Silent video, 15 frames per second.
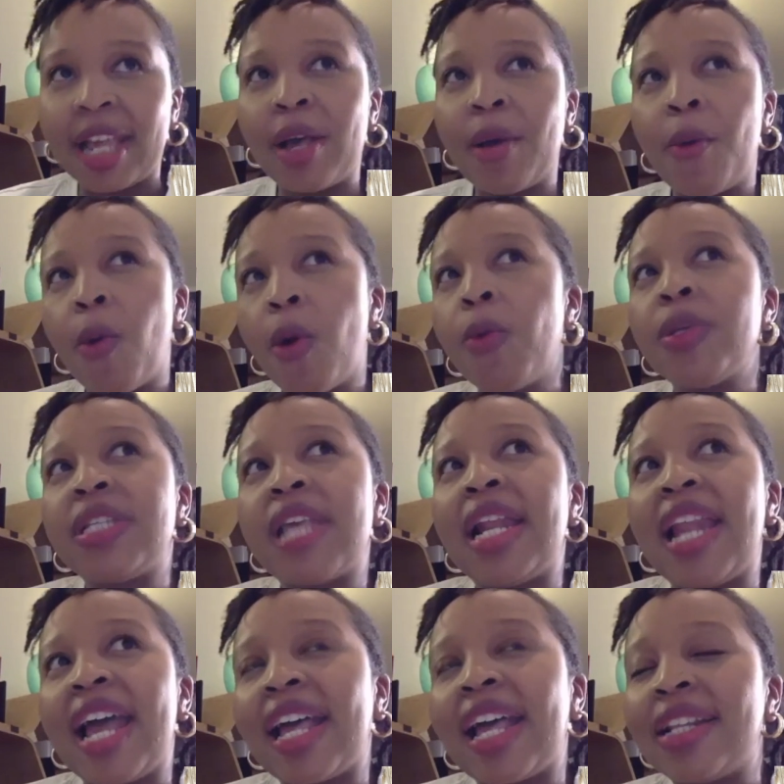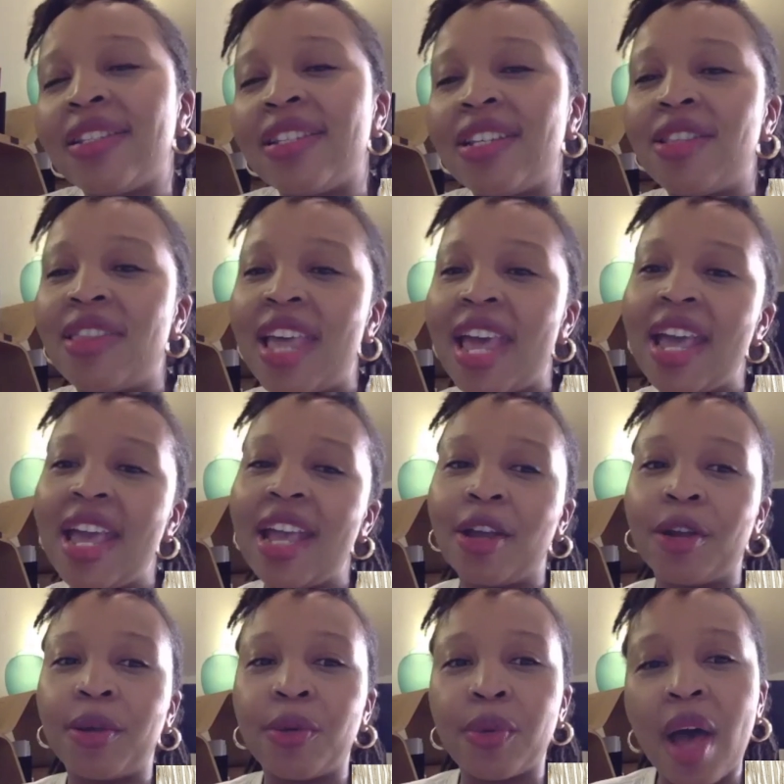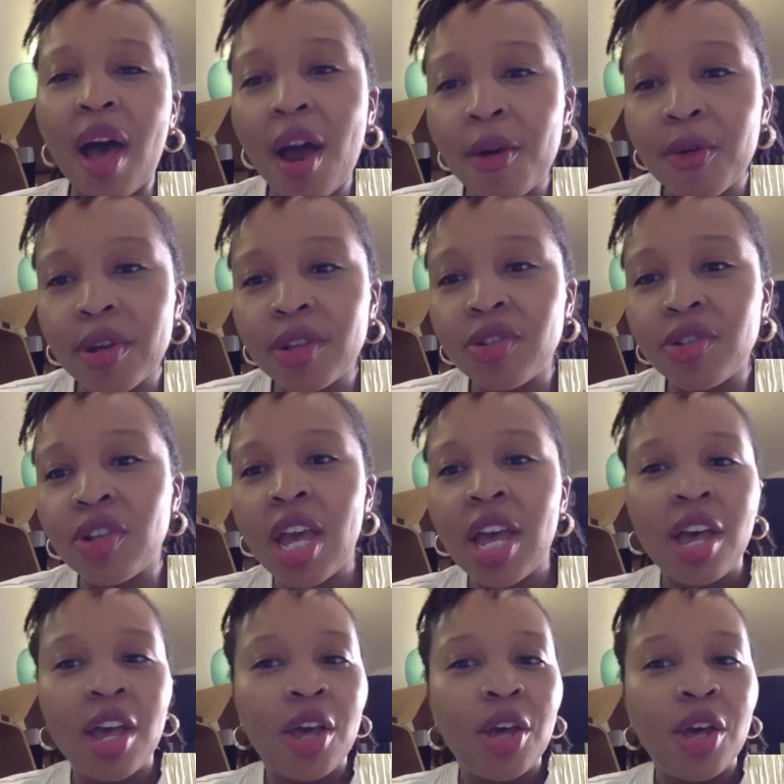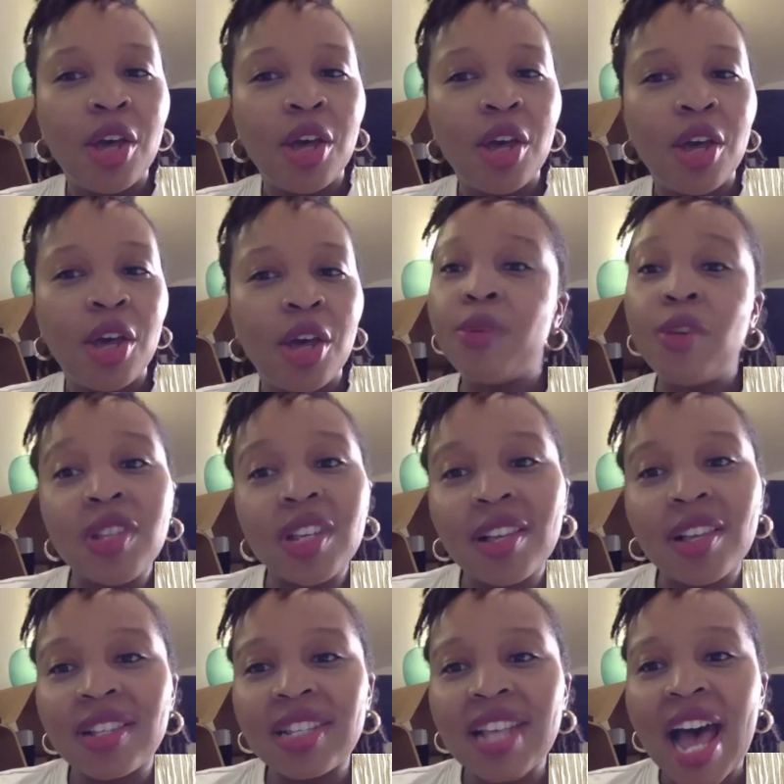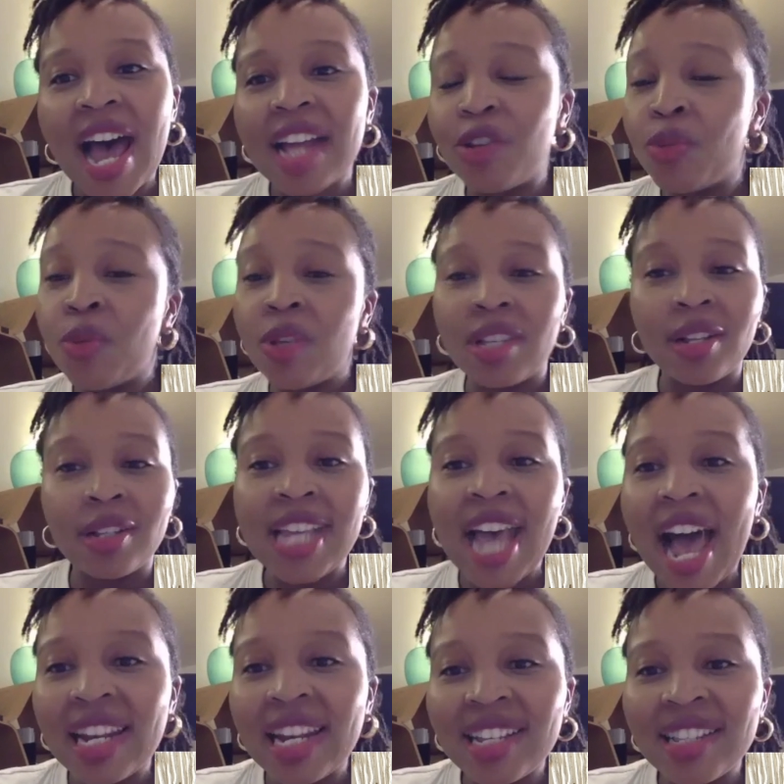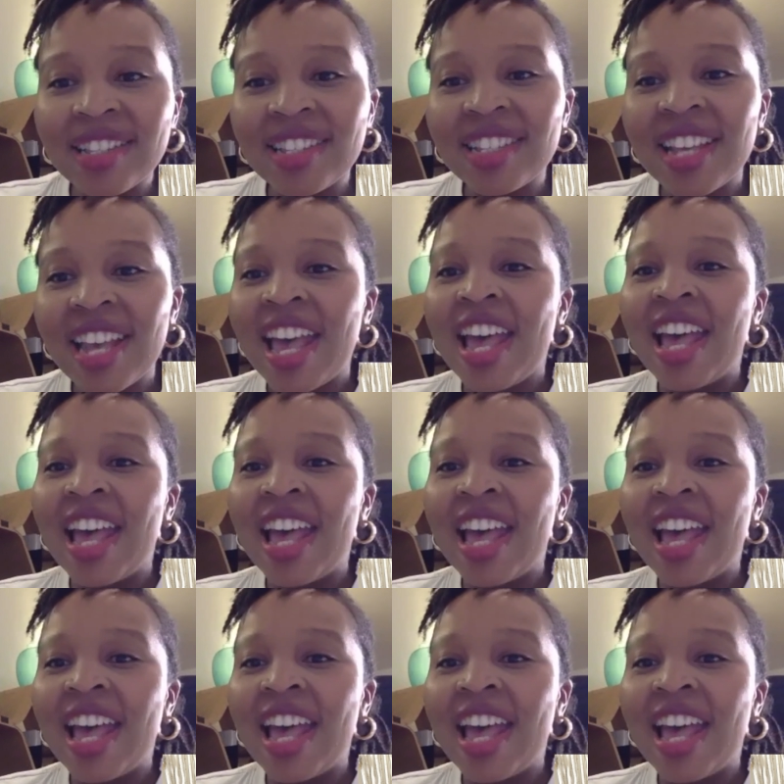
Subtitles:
What was that like? And did they encourage your musical side, your musical talents?